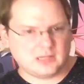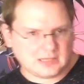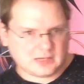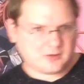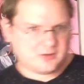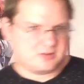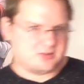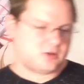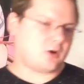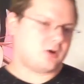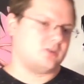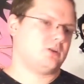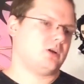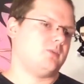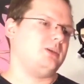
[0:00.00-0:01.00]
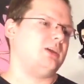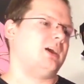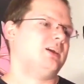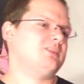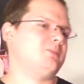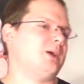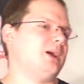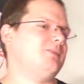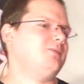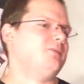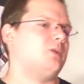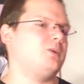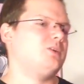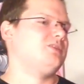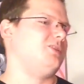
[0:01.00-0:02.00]
Now to start us off, you guys might have
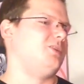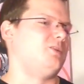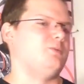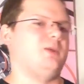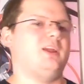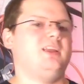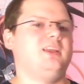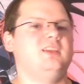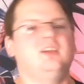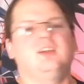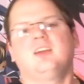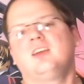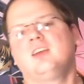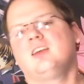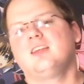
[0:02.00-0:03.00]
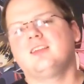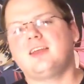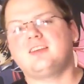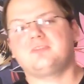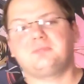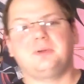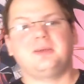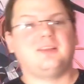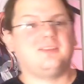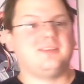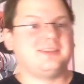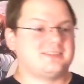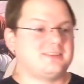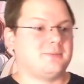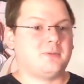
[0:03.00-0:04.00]
noticed already that it's been at
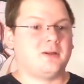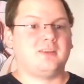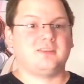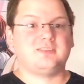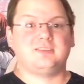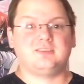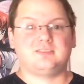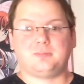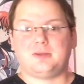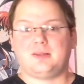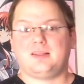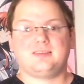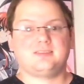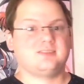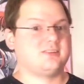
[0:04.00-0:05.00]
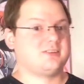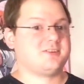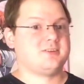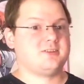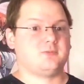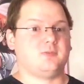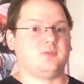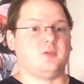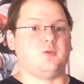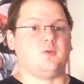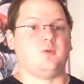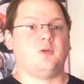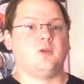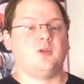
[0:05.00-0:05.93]
least a month since my last series review.